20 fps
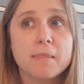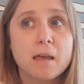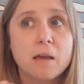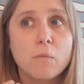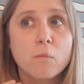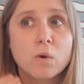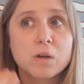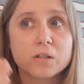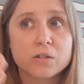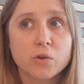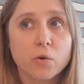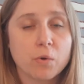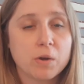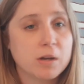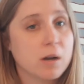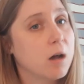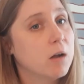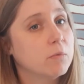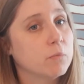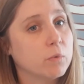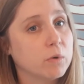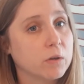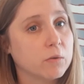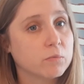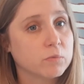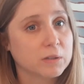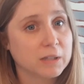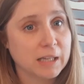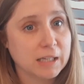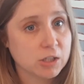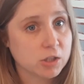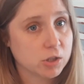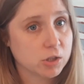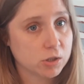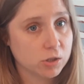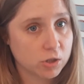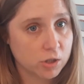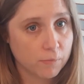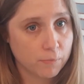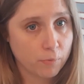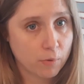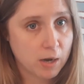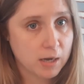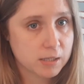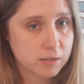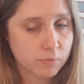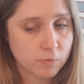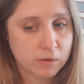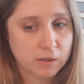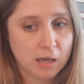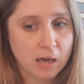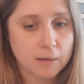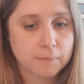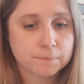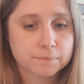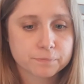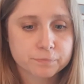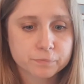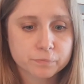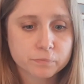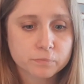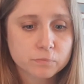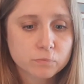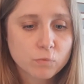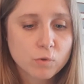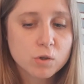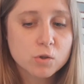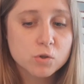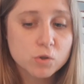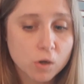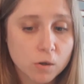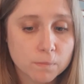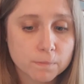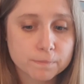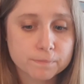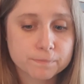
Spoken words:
what's going on relationship-wise with that. So,